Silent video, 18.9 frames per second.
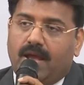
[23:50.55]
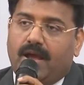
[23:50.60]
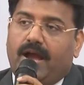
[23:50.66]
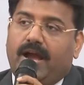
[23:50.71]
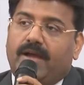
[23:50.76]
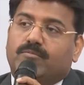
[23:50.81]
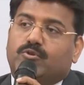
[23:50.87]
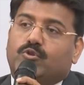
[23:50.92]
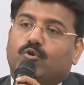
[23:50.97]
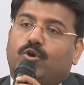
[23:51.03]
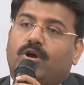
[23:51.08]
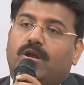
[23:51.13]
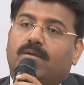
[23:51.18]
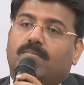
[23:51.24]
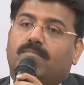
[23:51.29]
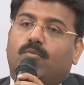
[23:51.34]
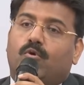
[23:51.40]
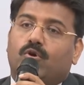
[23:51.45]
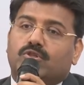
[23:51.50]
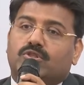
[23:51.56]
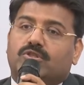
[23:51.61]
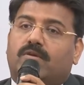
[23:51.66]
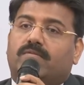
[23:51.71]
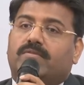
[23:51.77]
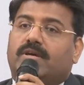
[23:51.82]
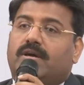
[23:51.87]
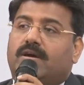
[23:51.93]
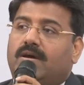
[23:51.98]
I'm sure most
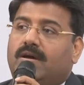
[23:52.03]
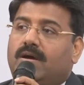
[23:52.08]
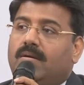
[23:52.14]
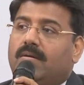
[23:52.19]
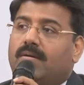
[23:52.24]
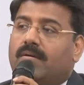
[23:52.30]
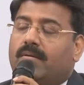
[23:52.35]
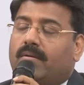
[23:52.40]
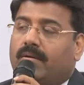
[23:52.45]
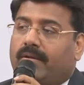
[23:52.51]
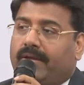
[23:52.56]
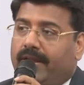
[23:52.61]
of the